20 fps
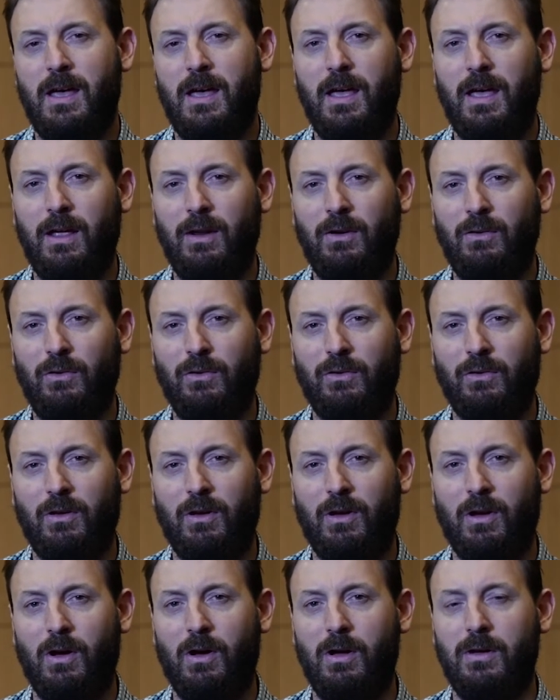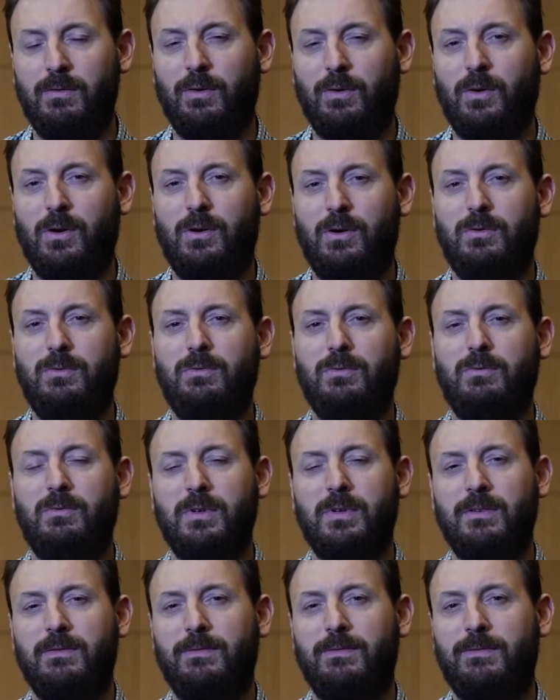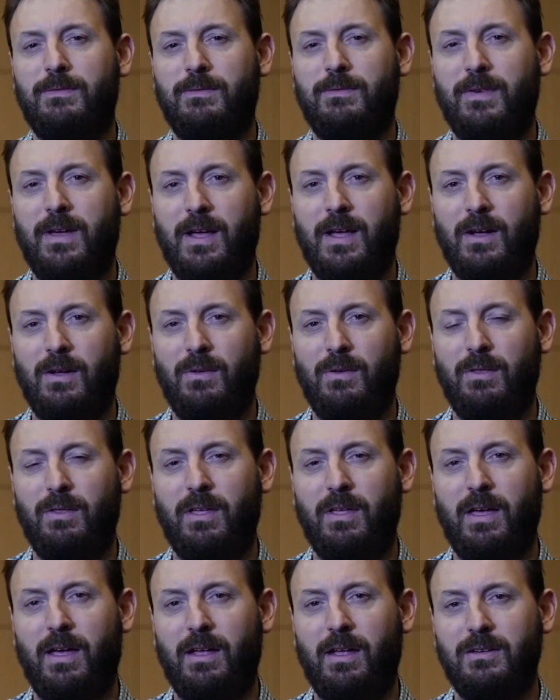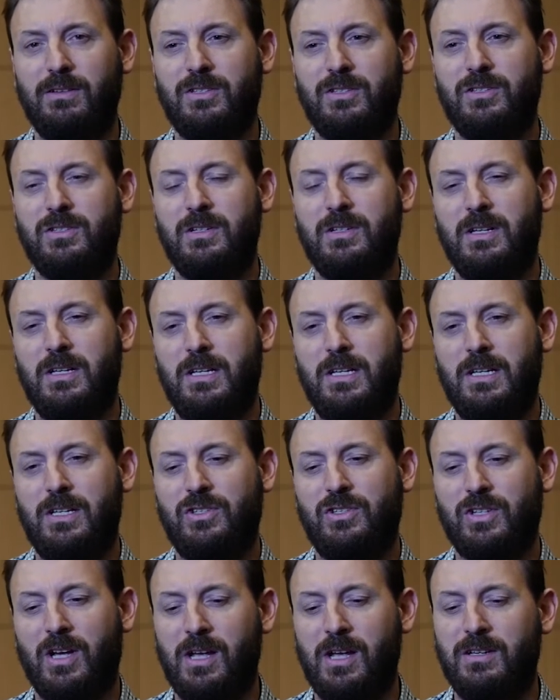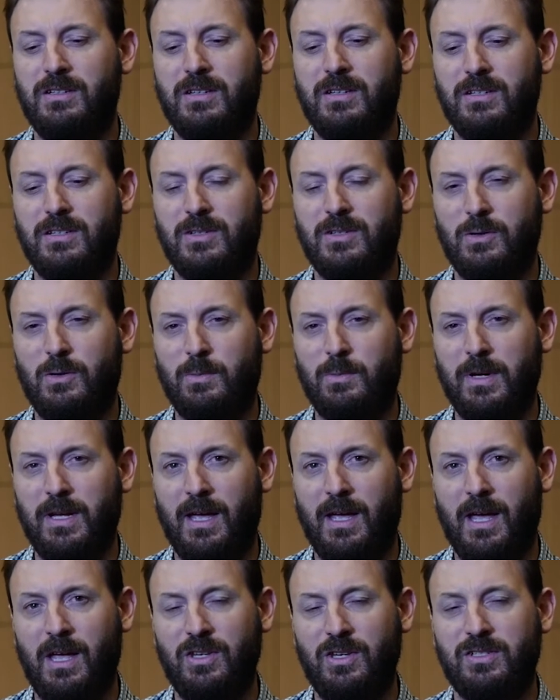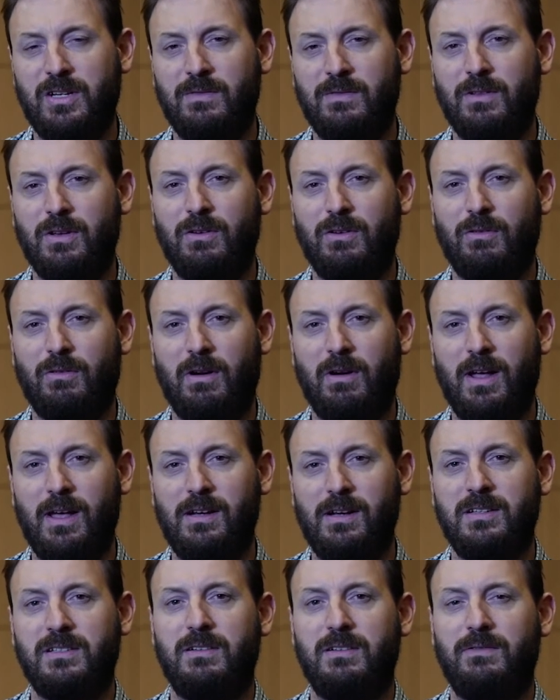And overall, we've found that changes in soil pH have the greatest